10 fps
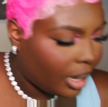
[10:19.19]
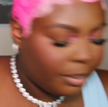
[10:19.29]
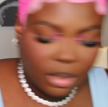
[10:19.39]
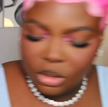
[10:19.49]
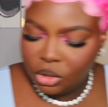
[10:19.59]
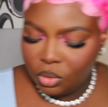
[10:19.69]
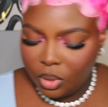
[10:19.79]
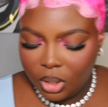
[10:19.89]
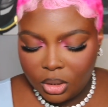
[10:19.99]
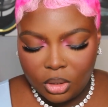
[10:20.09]
I'm gonna do
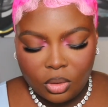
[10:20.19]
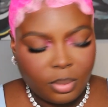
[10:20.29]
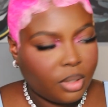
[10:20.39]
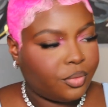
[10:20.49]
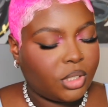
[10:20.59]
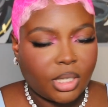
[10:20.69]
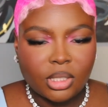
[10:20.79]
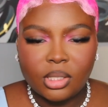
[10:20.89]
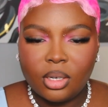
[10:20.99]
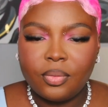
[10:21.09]
a little bit of
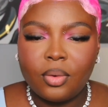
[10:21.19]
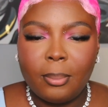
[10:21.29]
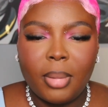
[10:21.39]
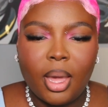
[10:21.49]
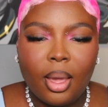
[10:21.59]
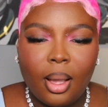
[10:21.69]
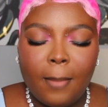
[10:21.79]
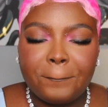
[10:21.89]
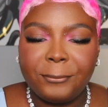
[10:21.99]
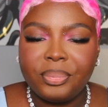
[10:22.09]
Chestnut from MAC
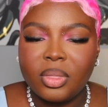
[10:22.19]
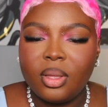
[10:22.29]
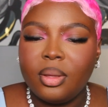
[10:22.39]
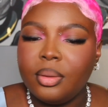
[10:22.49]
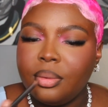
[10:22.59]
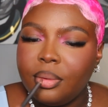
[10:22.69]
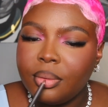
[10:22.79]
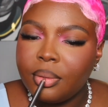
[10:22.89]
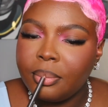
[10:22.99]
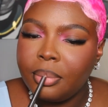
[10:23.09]

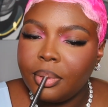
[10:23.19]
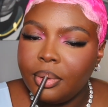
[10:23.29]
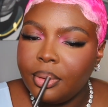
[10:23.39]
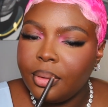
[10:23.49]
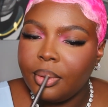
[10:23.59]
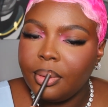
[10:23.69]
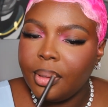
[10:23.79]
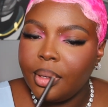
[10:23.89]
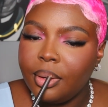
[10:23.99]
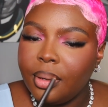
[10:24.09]
just to blend it
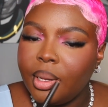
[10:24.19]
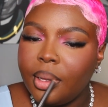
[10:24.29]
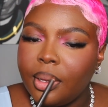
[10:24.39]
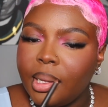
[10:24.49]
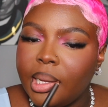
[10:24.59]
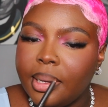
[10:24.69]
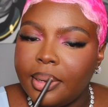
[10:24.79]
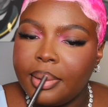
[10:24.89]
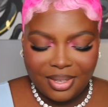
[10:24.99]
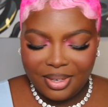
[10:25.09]
in.
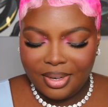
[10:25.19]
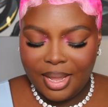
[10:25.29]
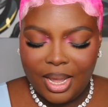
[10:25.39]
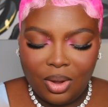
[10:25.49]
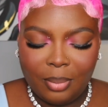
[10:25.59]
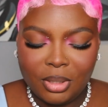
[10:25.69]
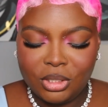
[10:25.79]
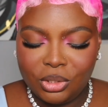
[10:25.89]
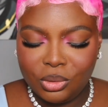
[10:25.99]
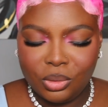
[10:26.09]
Now I'm gonna
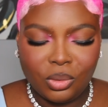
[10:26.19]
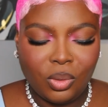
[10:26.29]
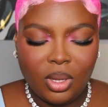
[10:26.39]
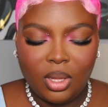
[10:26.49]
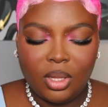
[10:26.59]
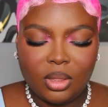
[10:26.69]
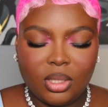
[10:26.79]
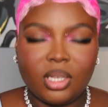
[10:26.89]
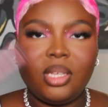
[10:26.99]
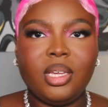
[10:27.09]
do
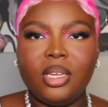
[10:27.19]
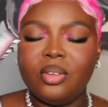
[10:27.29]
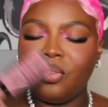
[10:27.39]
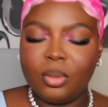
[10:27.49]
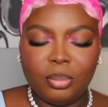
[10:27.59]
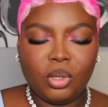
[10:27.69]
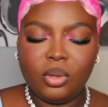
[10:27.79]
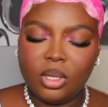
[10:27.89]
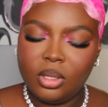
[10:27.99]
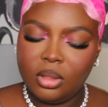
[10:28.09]
the Give
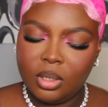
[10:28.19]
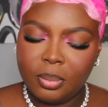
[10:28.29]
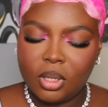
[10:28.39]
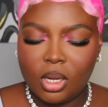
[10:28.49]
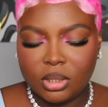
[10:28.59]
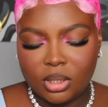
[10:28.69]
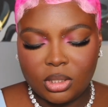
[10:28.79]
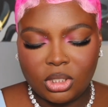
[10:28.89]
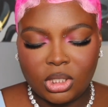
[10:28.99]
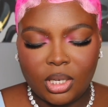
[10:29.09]
Beauty lip gloss in the
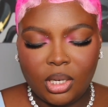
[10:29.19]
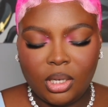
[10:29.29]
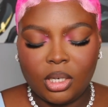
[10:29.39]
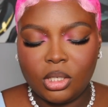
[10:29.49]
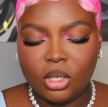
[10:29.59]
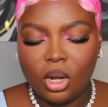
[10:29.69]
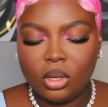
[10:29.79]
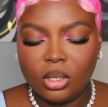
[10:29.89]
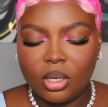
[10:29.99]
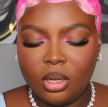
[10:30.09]
shade
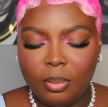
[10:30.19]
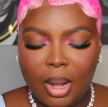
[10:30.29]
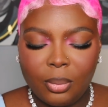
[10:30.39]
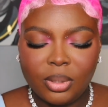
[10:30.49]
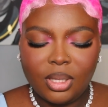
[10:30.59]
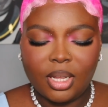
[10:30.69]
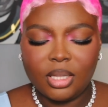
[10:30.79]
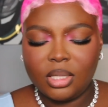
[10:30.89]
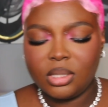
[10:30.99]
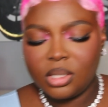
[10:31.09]
Dolled Up. I really
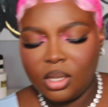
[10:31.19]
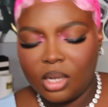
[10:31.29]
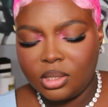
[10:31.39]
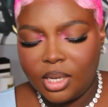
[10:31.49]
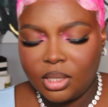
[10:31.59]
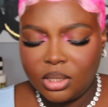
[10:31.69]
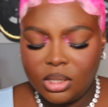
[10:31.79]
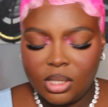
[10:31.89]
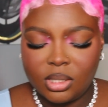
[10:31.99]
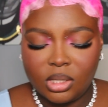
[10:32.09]
like this gloss actually
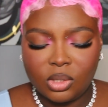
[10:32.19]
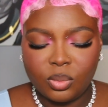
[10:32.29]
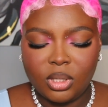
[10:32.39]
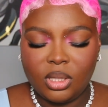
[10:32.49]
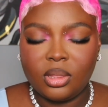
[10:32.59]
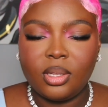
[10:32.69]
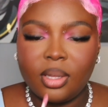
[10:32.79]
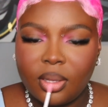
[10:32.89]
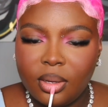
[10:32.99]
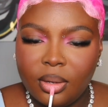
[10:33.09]
because it's really
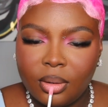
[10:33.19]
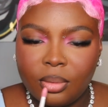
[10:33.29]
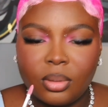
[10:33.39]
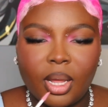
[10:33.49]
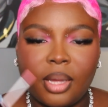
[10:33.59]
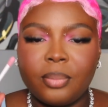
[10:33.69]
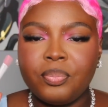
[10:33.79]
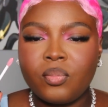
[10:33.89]
thick, you know, like